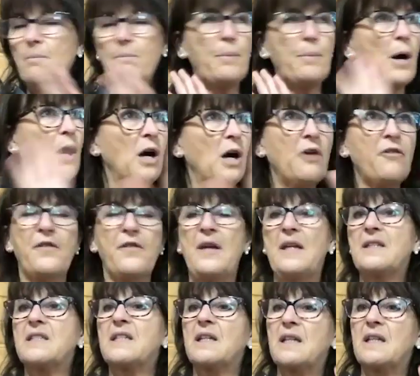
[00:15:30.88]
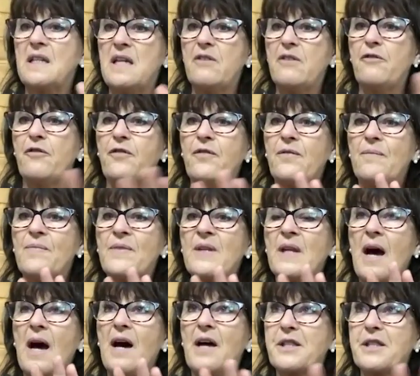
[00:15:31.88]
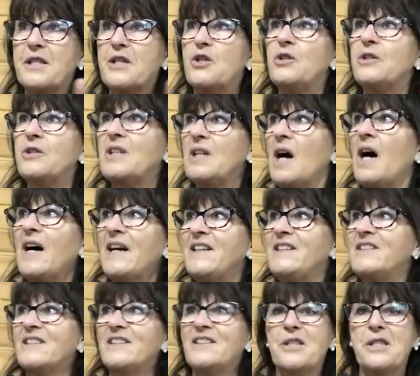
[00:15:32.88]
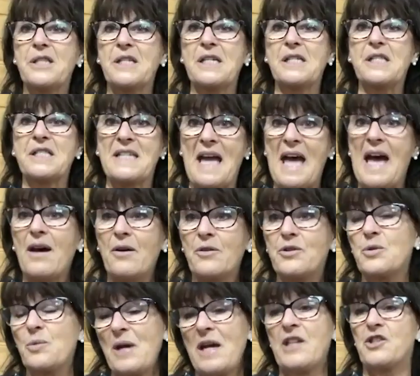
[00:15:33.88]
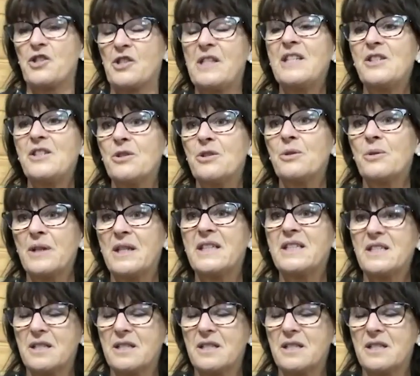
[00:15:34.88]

perfect to give us good guidance as to how to actually do it.